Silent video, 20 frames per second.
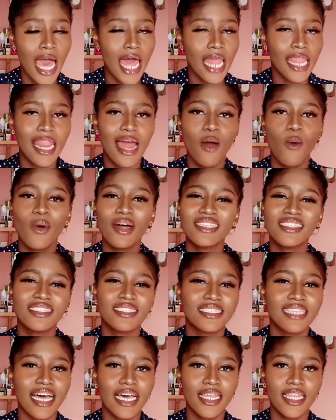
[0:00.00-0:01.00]
Now, what is
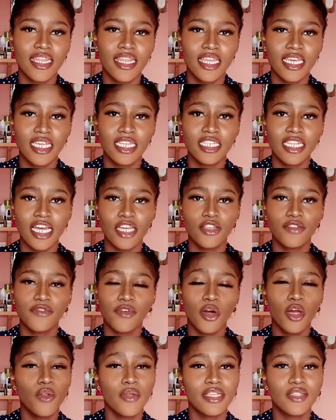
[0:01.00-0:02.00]
that thing that you've
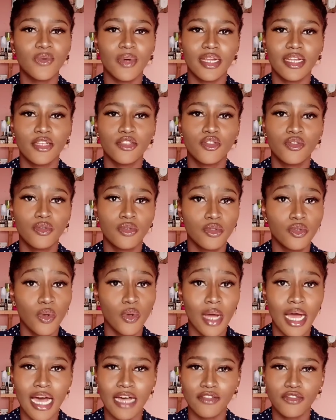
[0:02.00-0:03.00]
always wanted to know
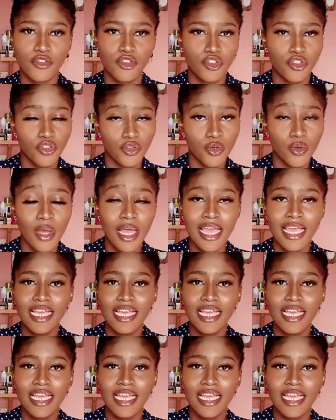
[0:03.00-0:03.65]
how to do?